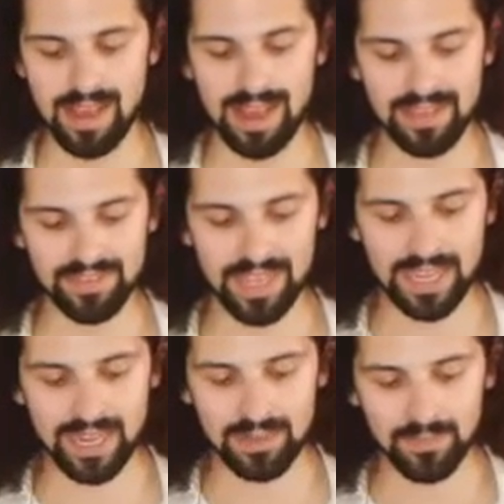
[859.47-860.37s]
And
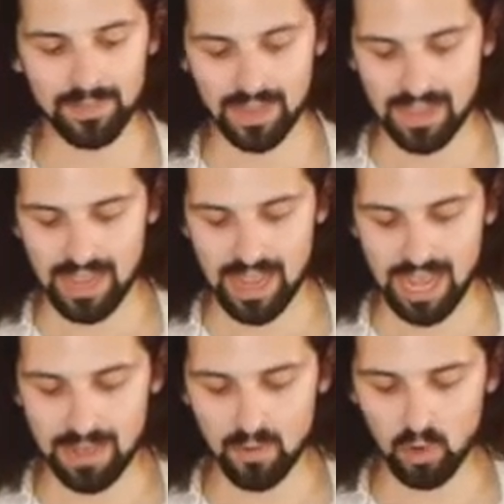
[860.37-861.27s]
then
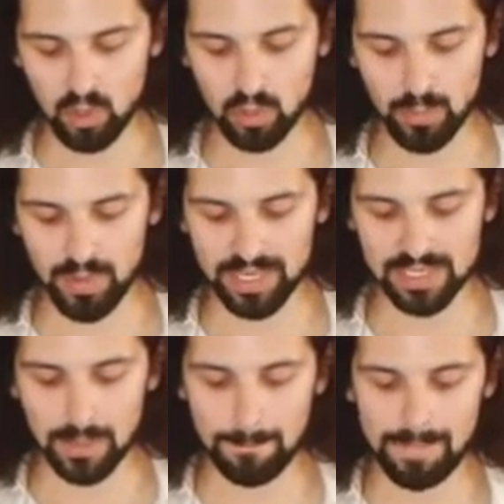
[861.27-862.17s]
I'm going to
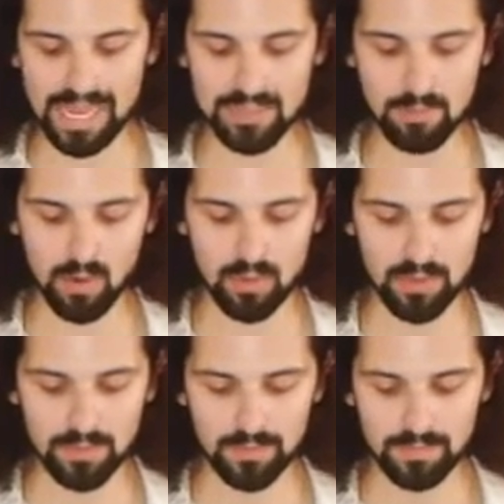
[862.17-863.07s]
press path mode.
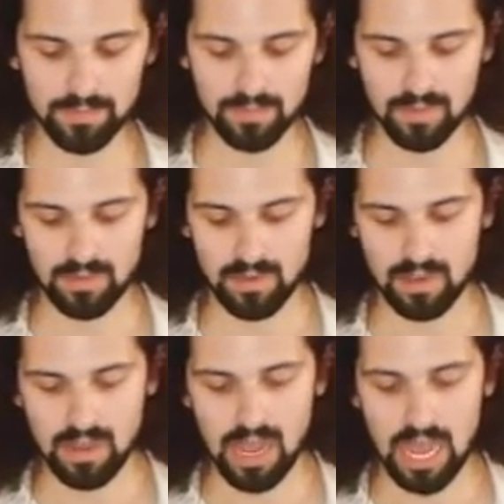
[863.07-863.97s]

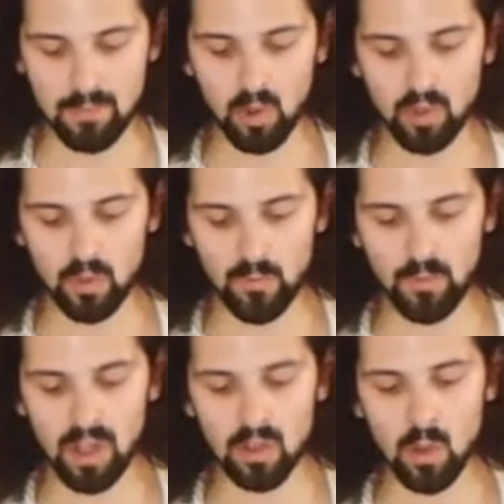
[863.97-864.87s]
I'm going to
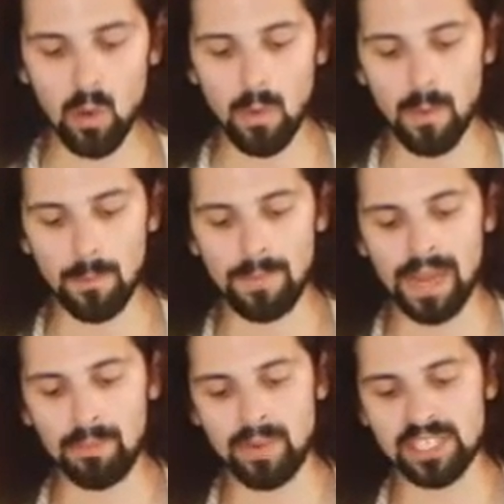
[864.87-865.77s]
follow
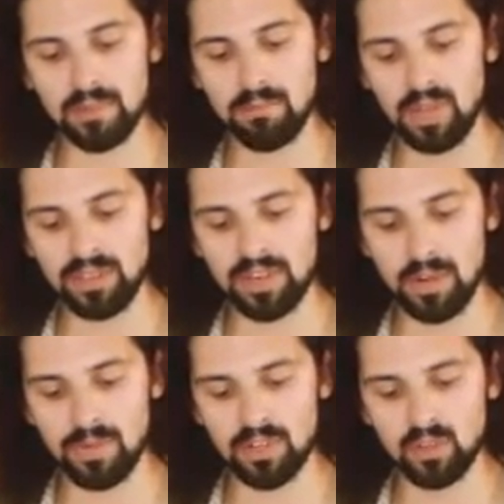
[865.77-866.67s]
by pressing button
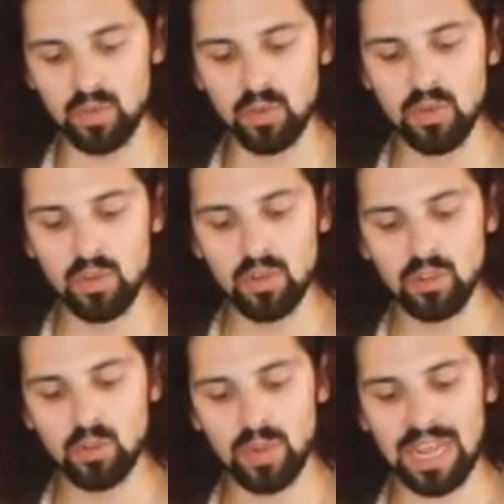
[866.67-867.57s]
number 2
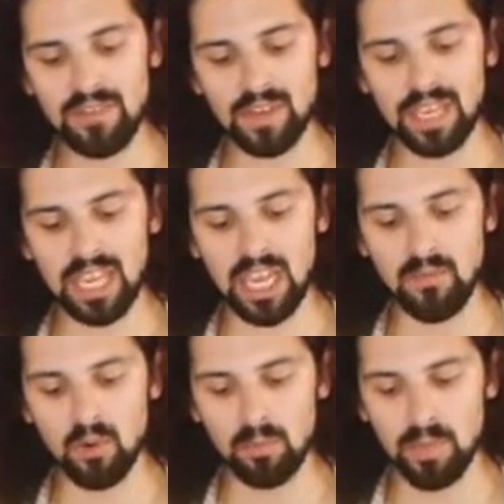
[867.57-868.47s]
to have
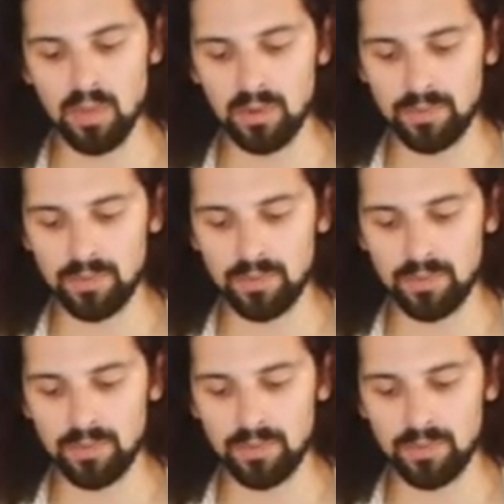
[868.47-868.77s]
keyboard view.